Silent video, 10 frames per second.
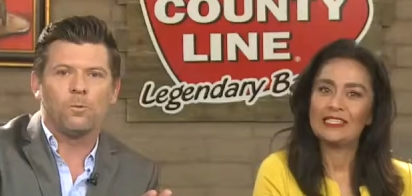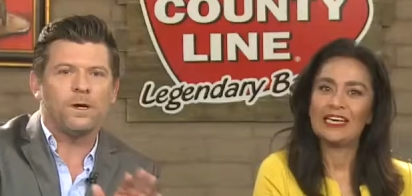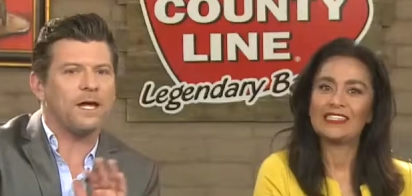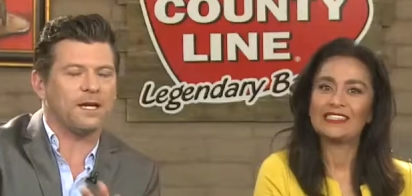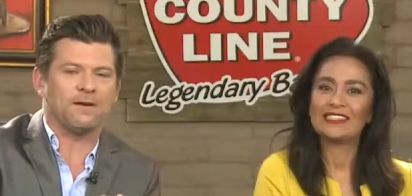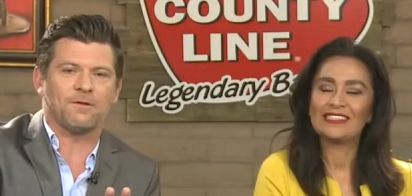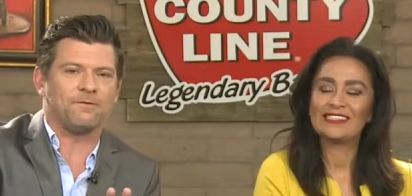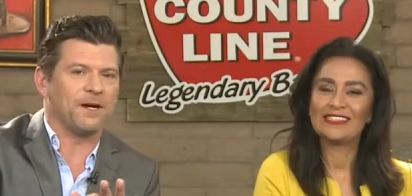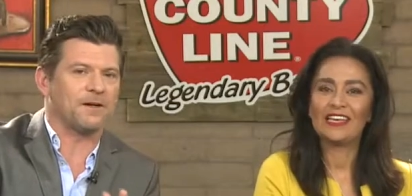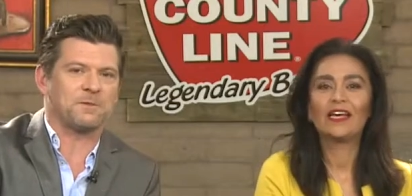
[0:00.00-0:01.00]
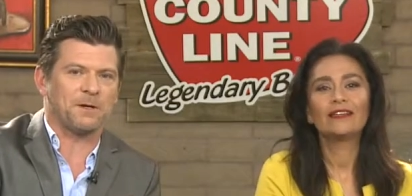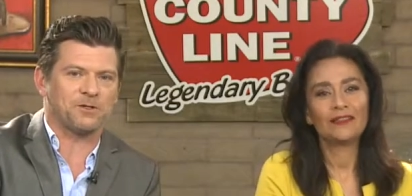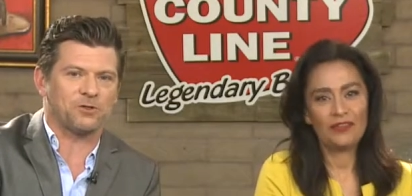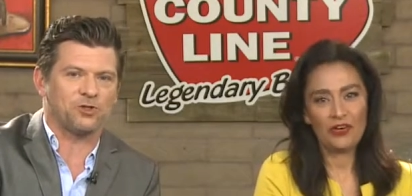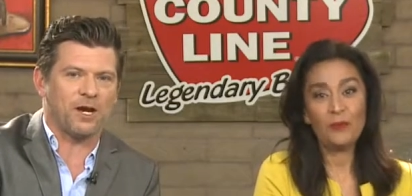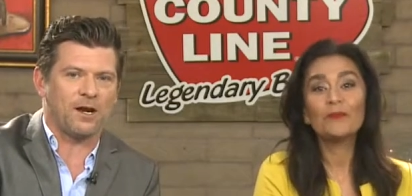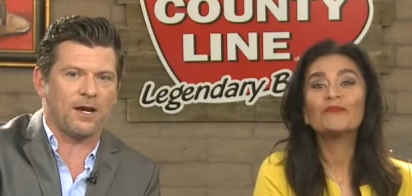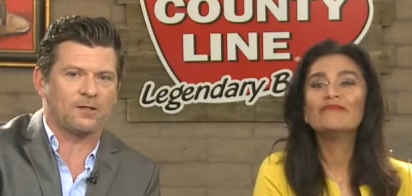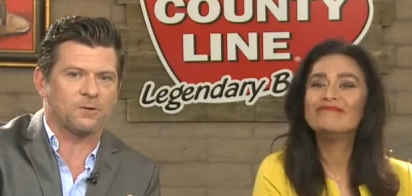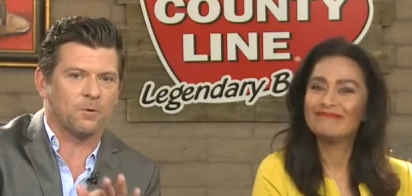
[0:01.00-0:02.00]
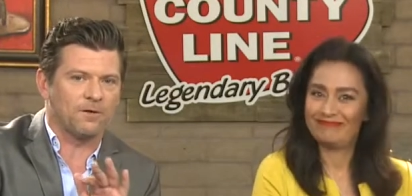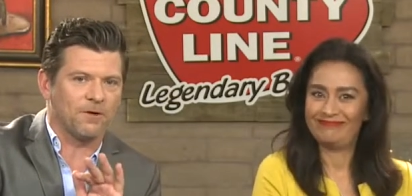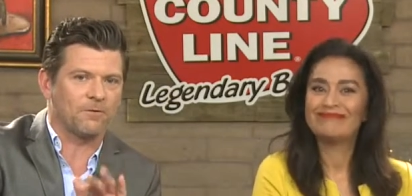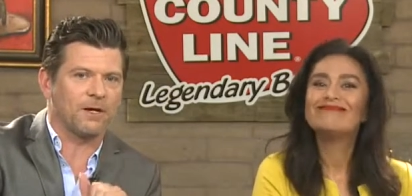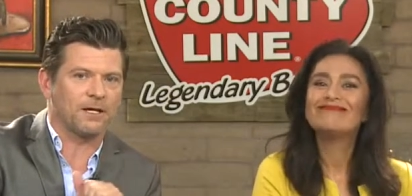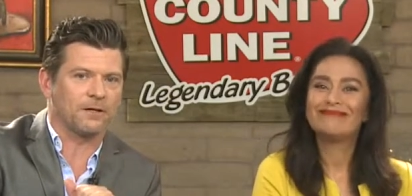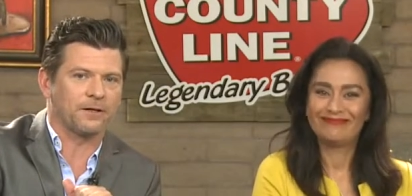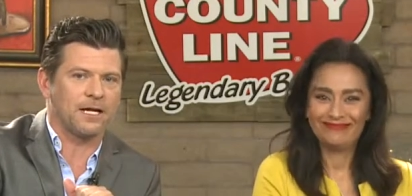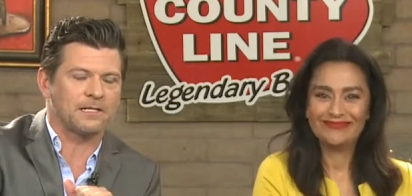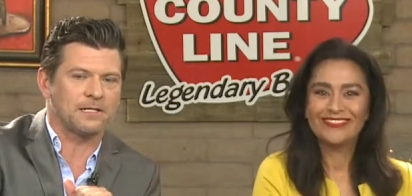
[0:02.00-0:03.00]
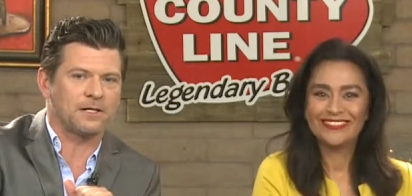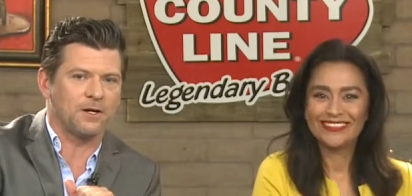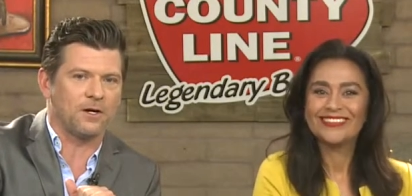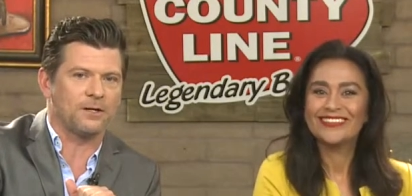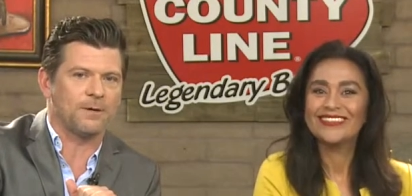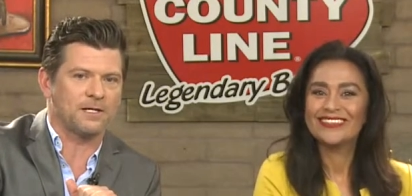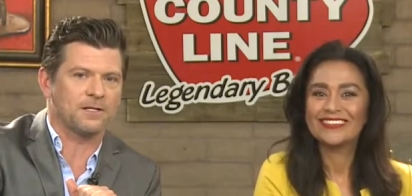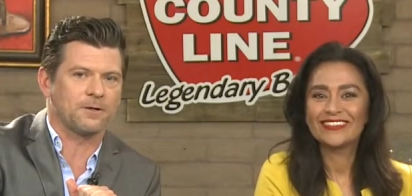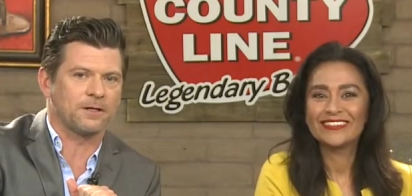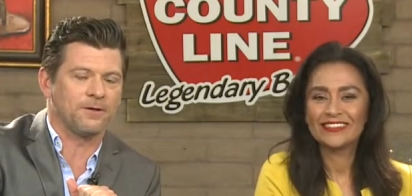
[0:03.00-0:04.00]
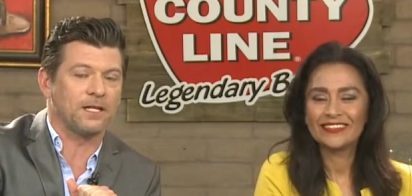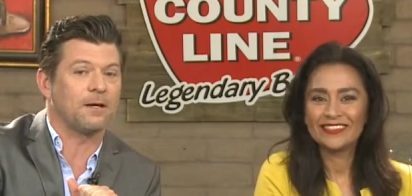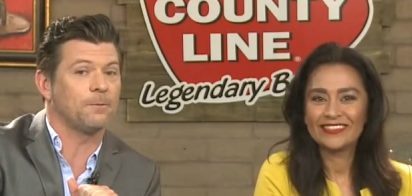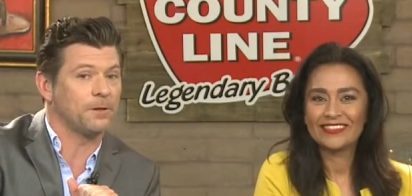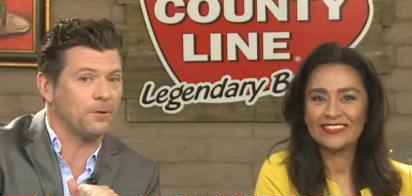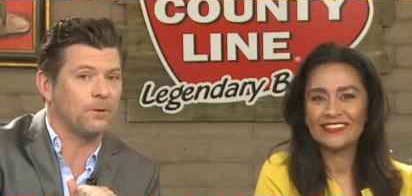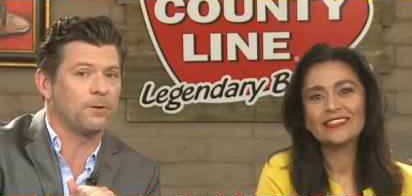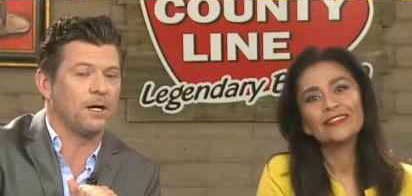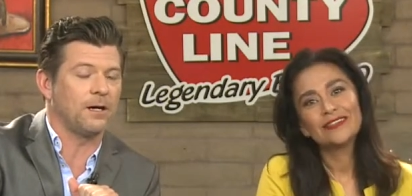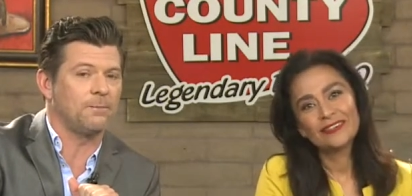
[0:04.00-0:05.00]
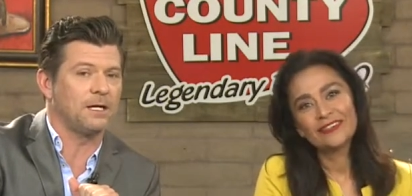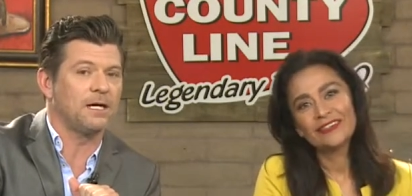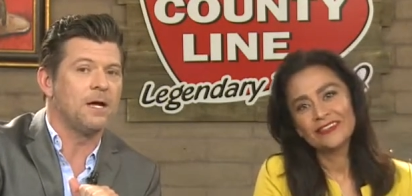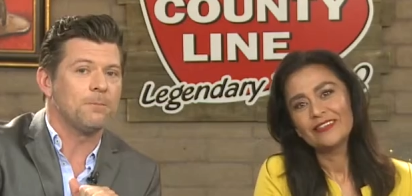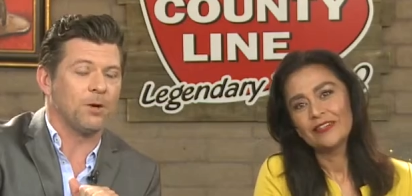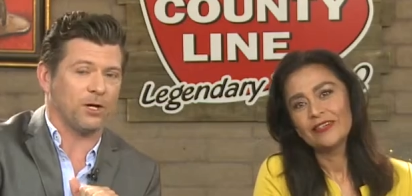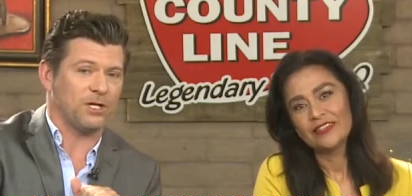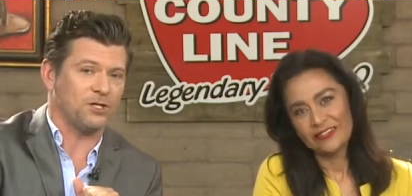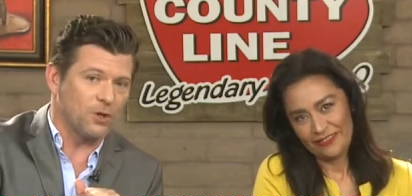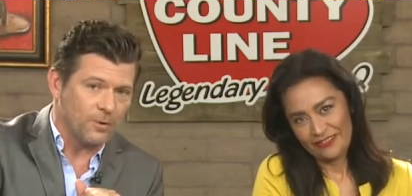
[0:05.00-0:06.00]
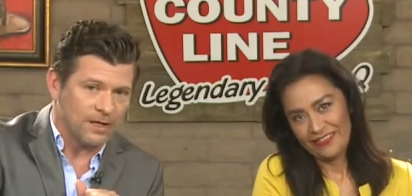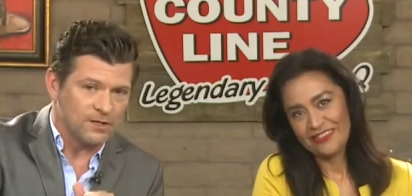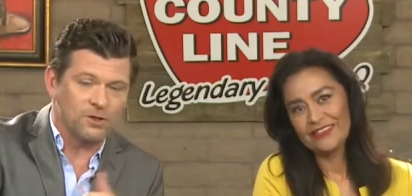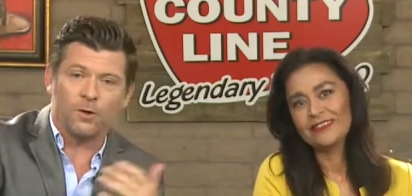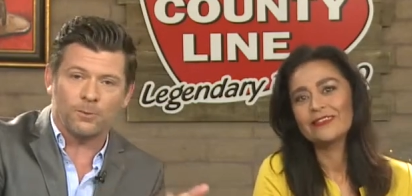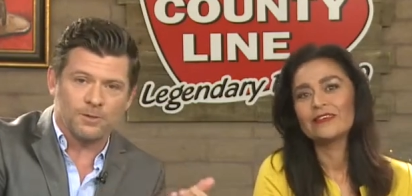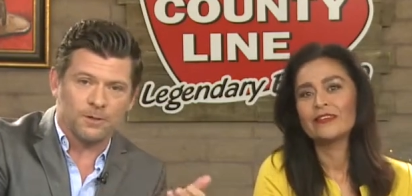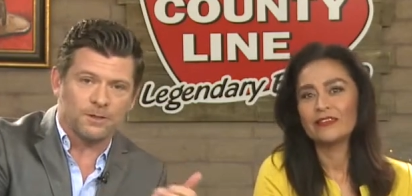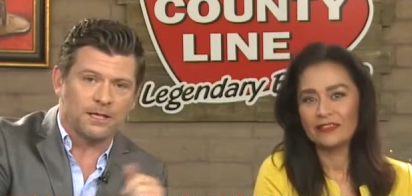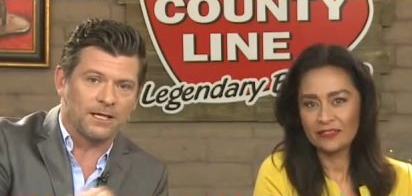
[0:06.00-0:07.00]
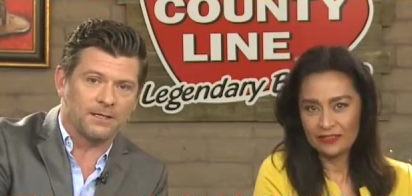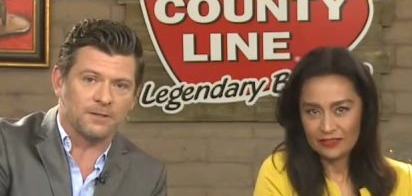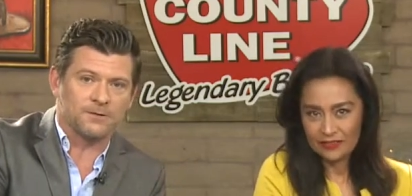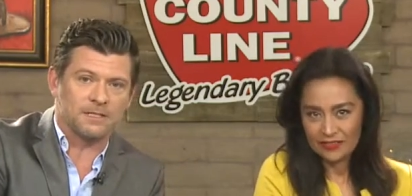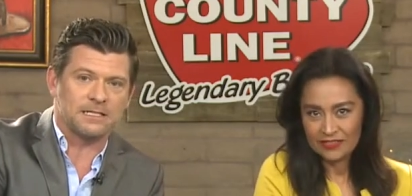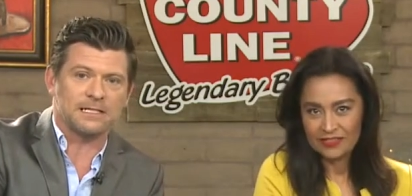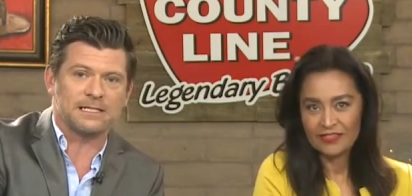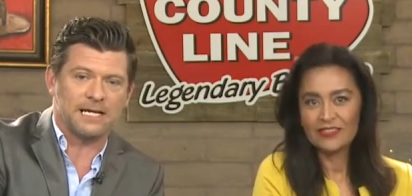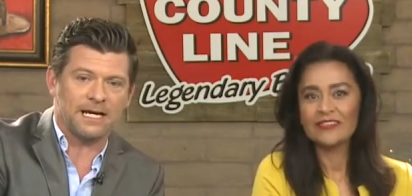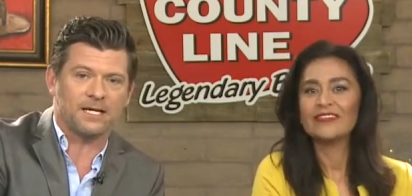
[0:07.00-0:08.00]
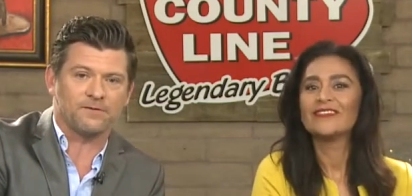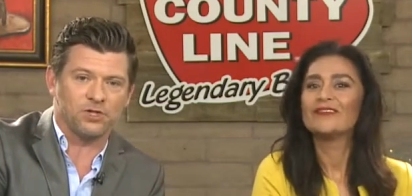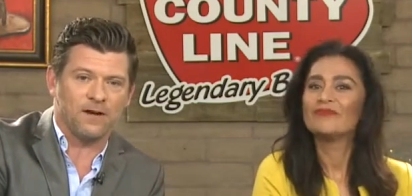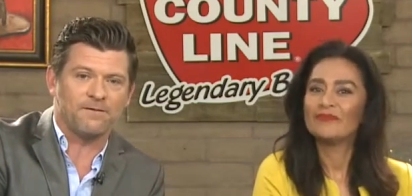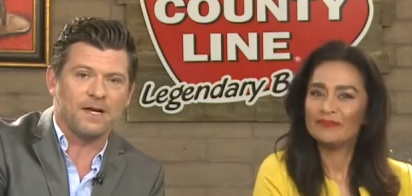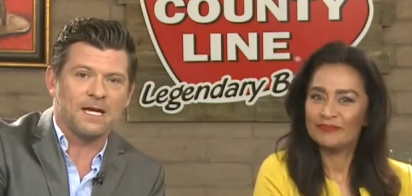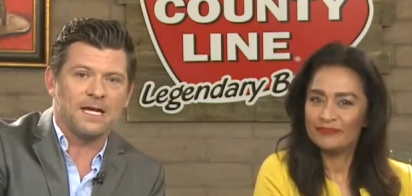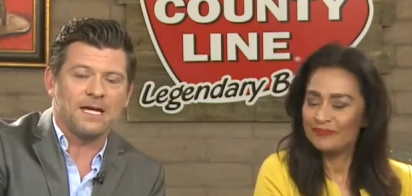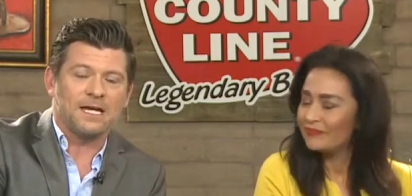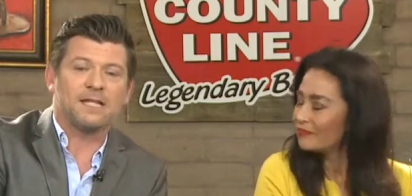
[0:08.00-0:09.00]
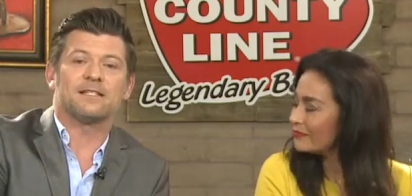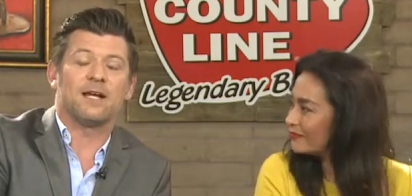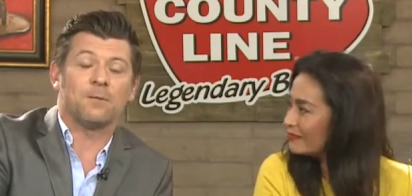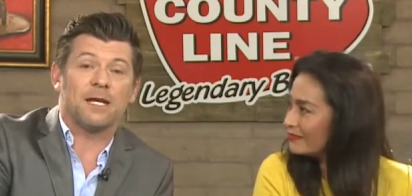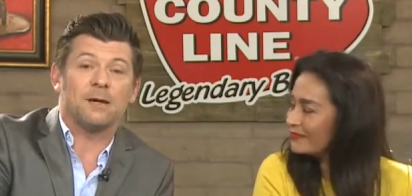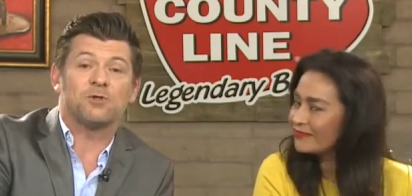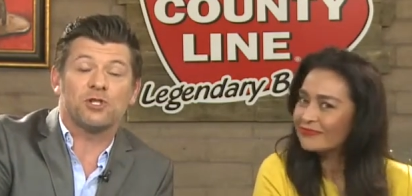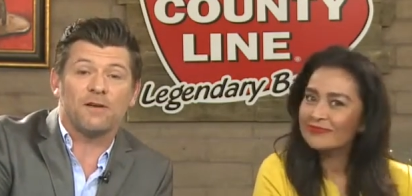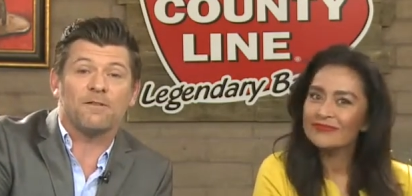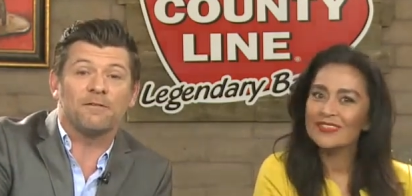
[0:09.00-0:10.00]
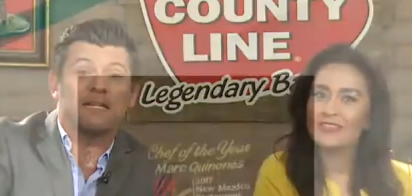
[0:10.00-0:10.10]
Speaker 1: We got to give a very special yep. shout out to one of our regular guests here on New Mexico Living, and that would uh, be Marc Quinonez. You know him as Hotel Andaluz's executive chef. He has now been named Chef of